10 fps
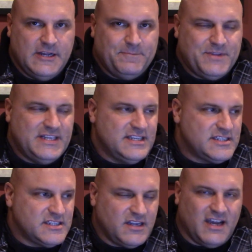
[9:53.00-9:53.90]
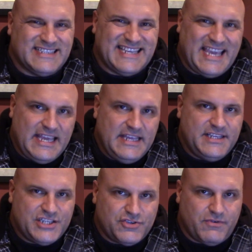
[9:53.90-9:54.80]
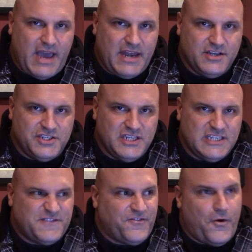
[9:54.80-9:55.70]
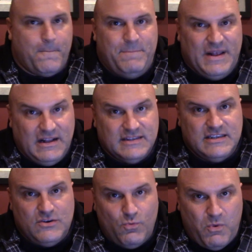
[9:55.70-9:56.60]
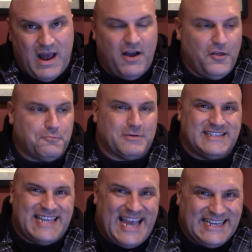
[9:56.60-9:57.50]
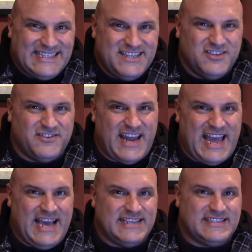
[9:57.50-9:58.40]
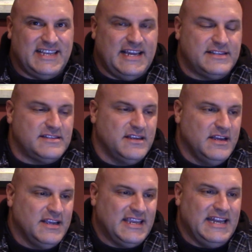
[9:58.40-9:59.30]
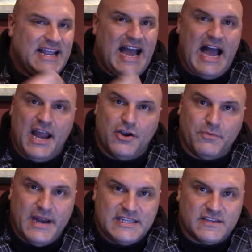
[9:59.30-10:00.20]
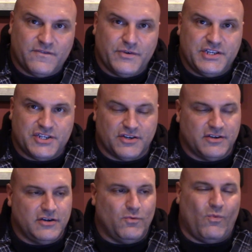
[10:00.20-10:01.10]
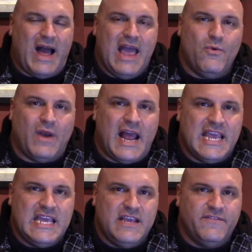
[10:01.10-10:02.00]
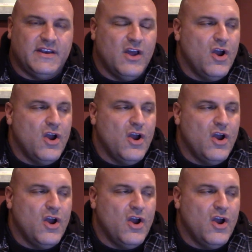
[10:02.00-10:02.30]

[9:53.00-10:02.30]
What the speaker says: to discuss key strategies for building wealth, protecting your assets, getting higher rates of return. Why would I even